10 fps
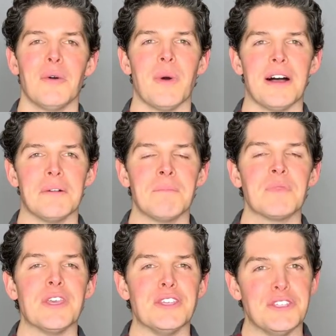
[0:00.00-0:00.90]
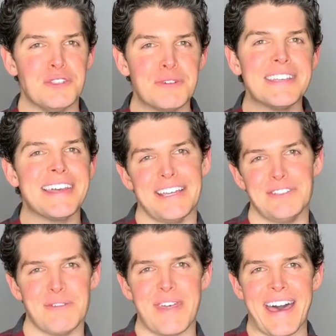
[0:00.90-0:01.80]
Well, you
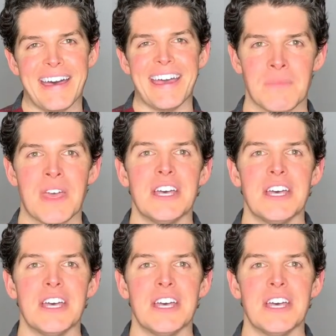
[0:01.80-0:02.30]
cannot do that.